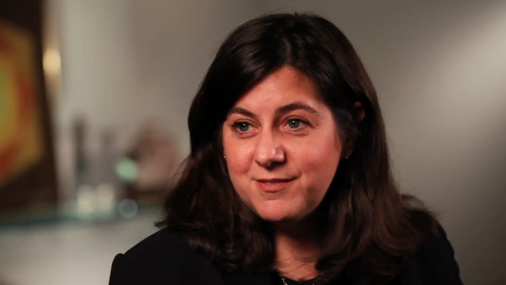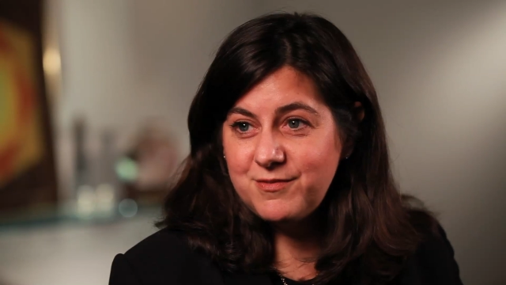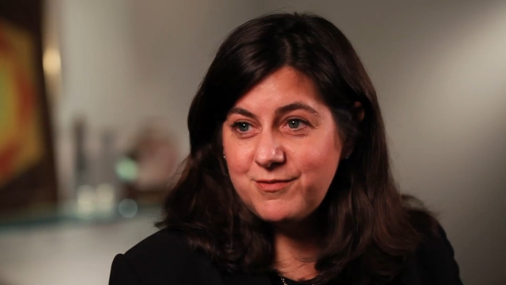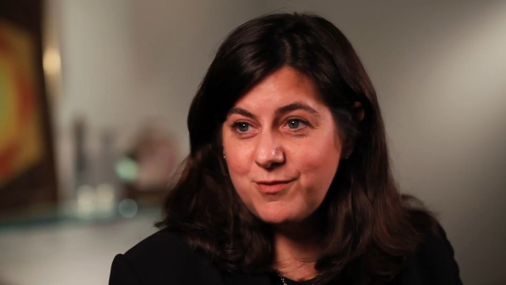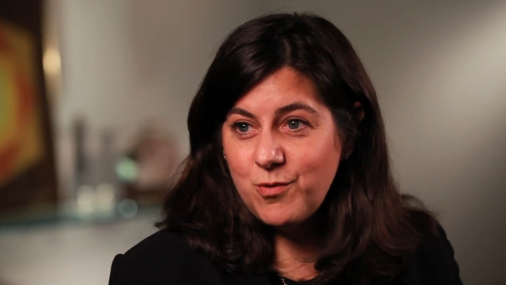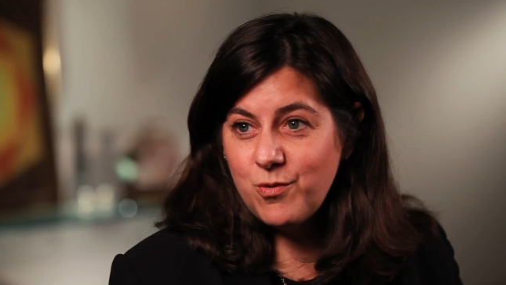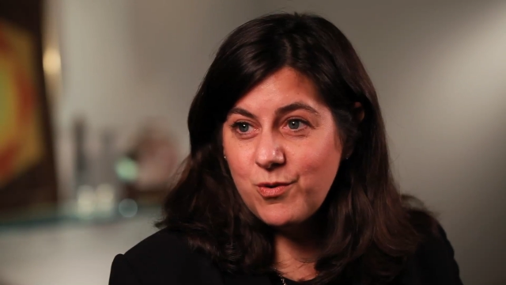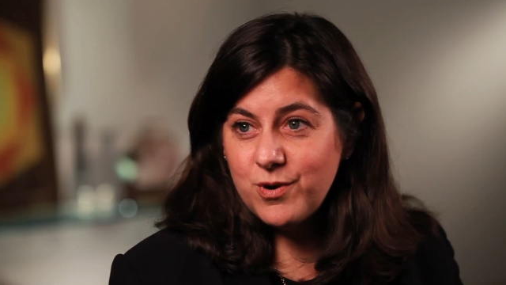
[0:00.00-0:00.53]

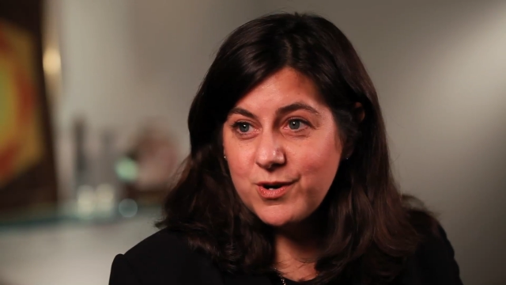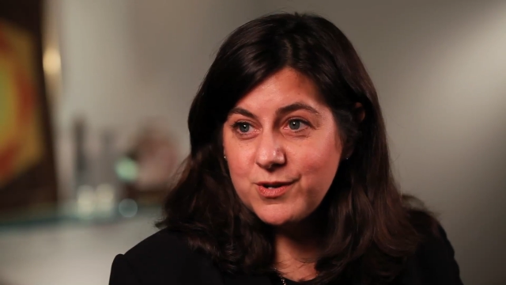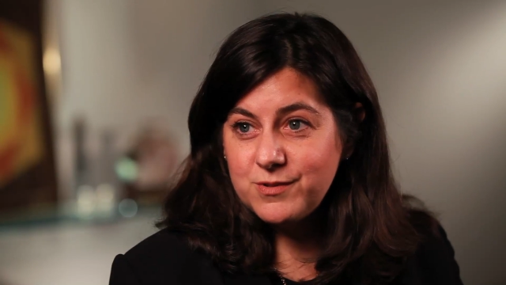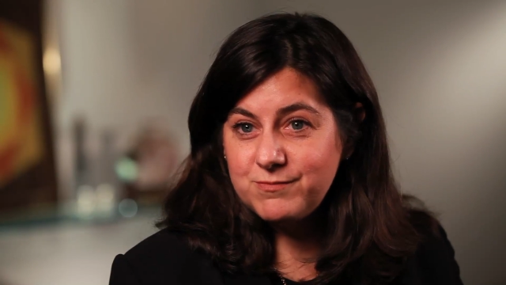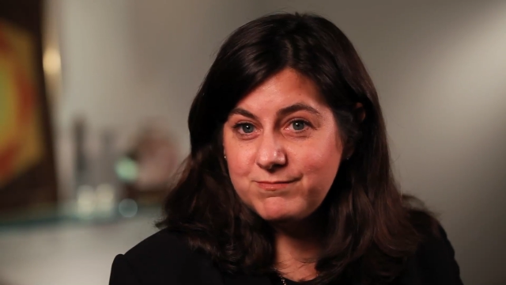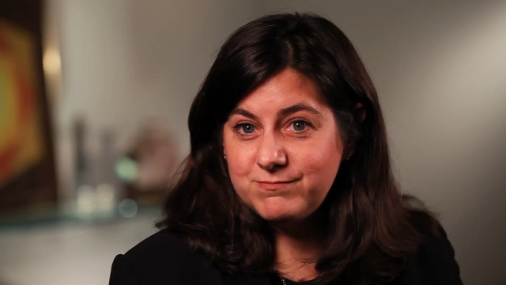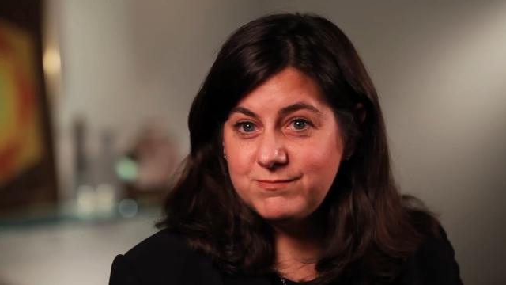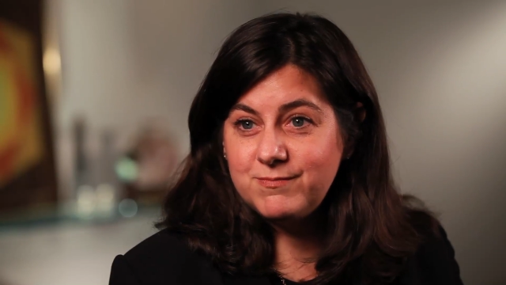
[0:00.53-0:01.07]
for
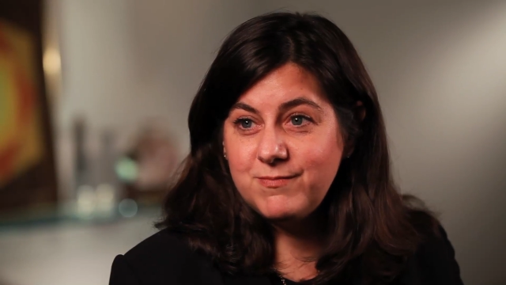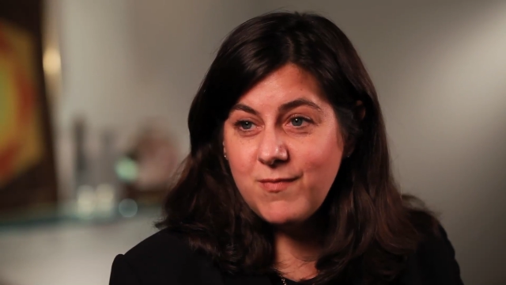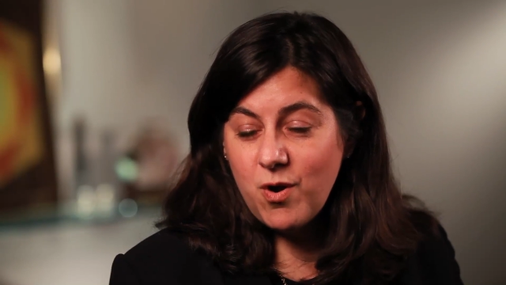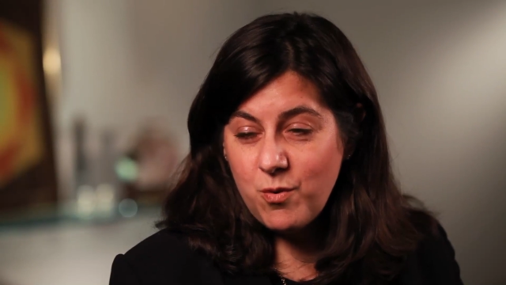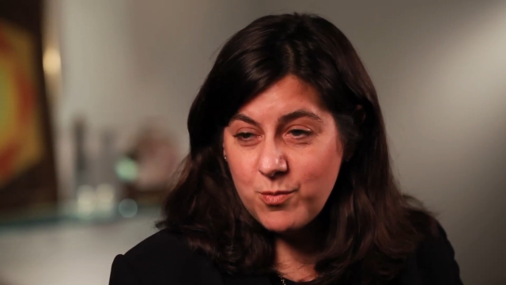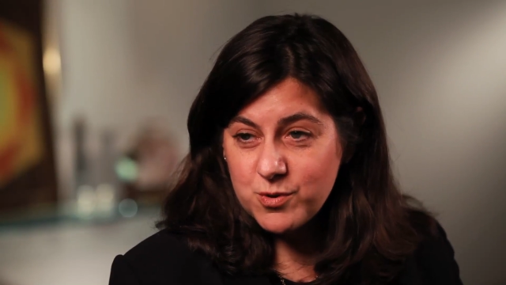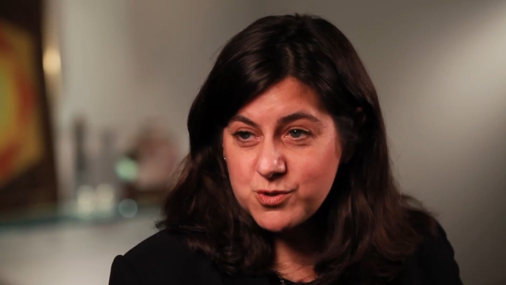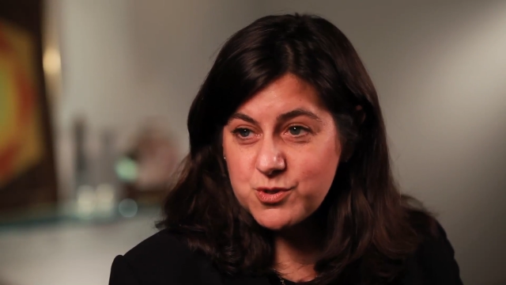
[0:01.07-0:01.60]

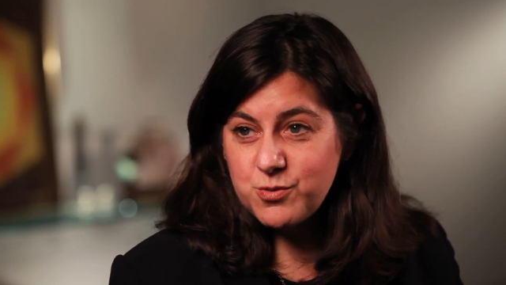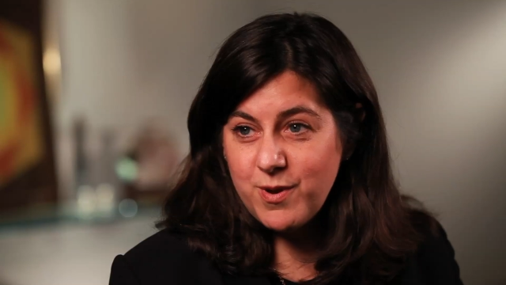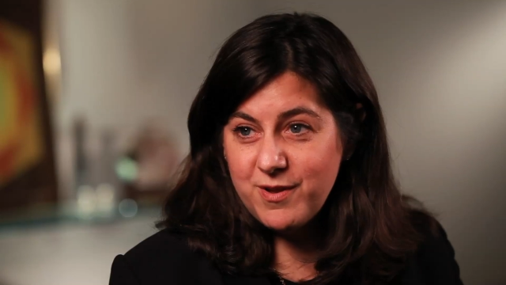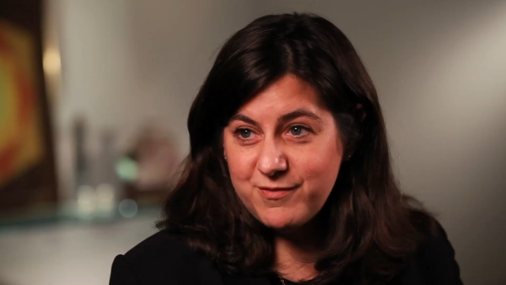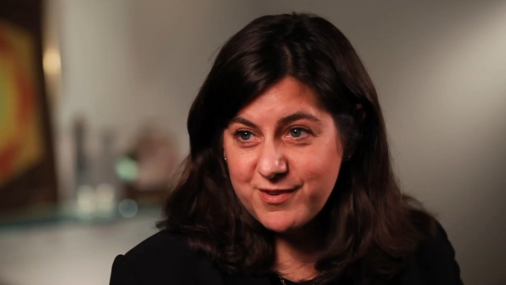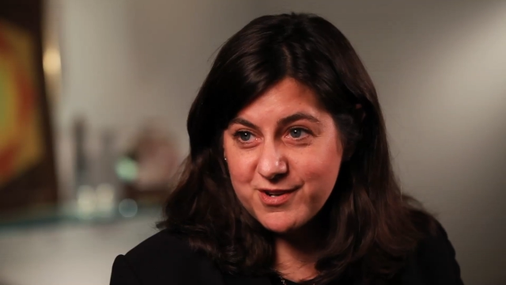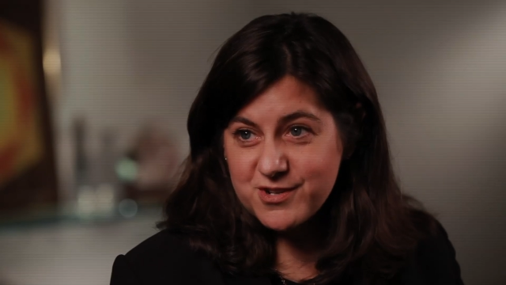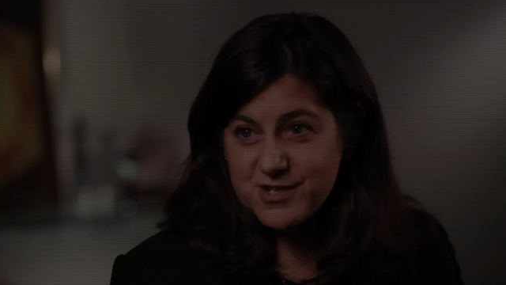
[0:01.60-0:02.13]
almost
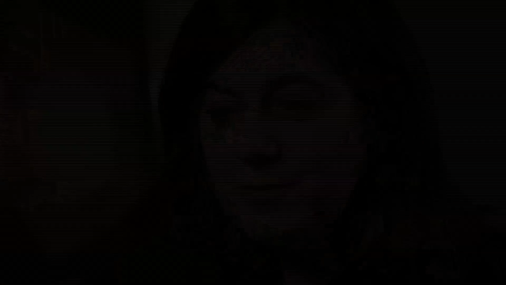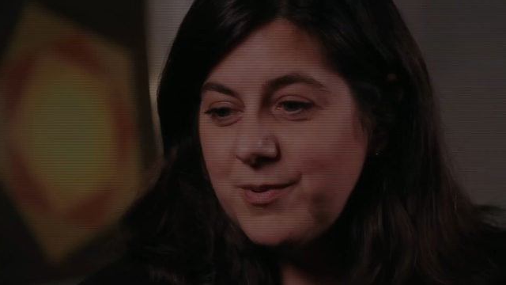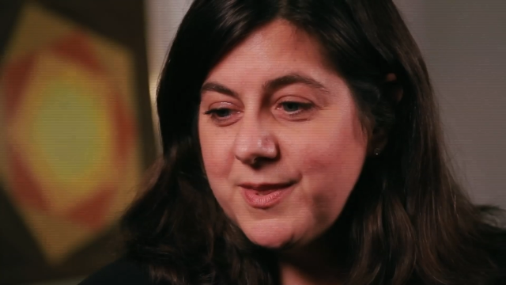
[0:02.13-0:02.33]
12 years.